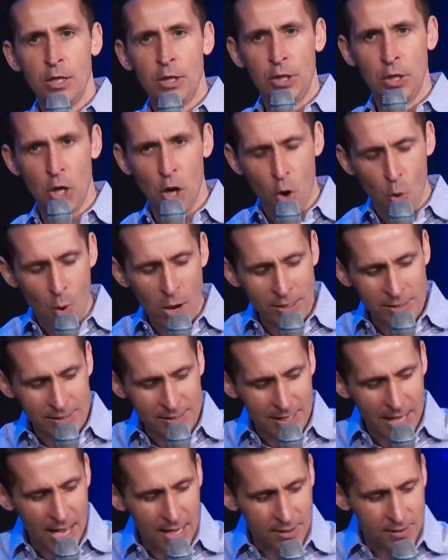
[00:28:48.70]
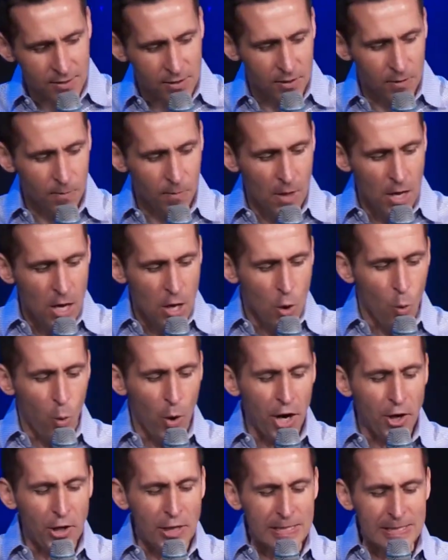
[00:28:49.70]
No one says,
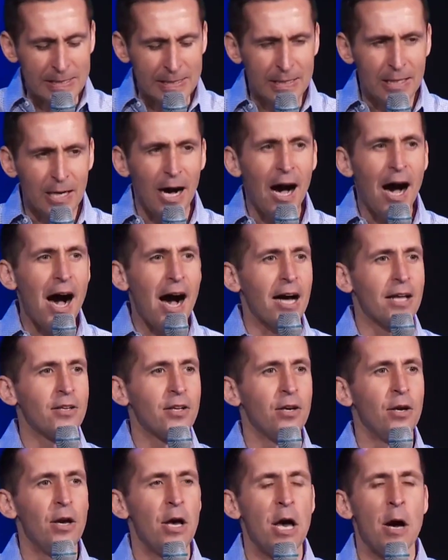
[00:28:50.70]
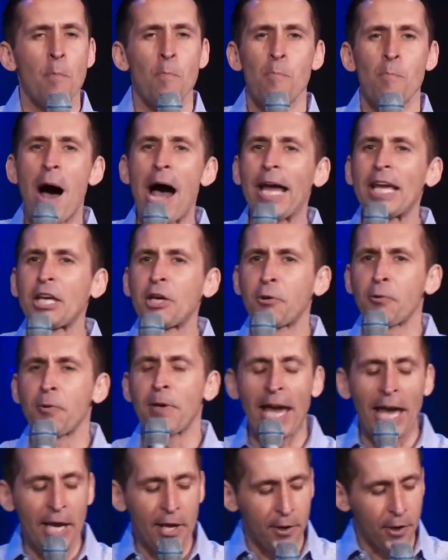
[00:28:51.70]
where is God, my
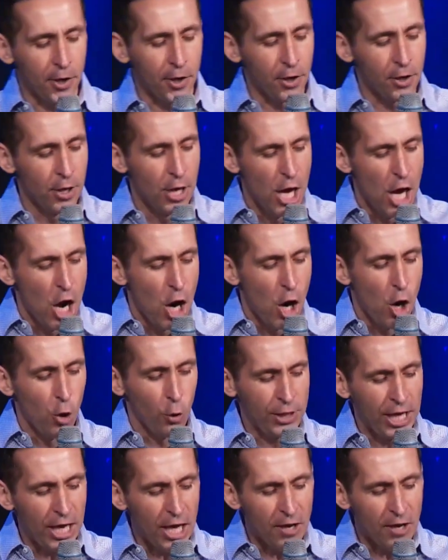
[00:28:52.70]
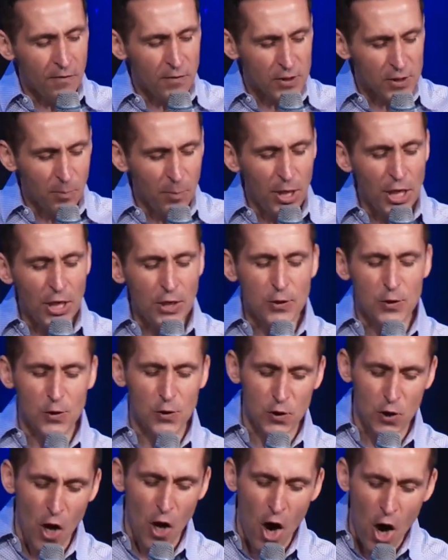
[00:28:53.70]
creator, who gives me
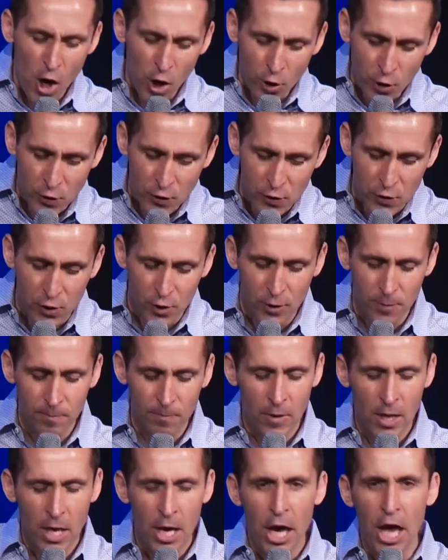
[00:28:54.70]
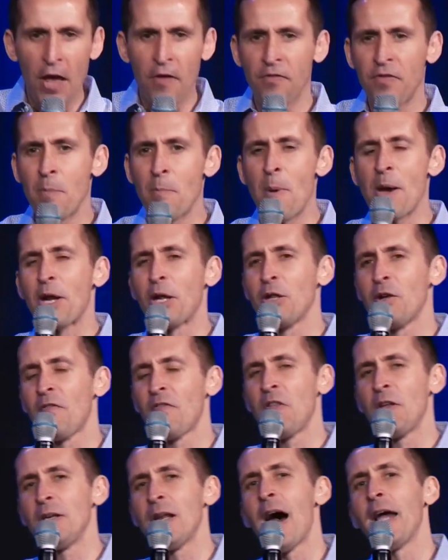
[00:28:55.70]
songs in the middle of
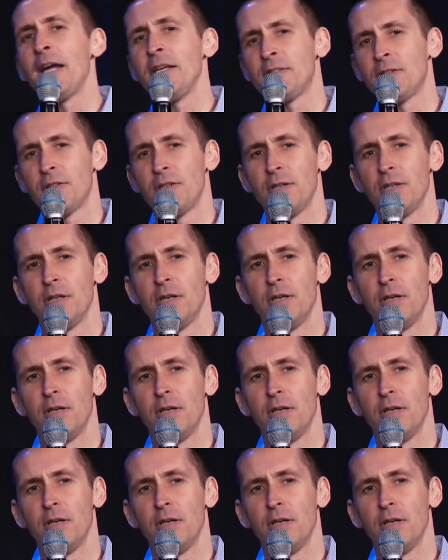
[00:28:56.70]
the night?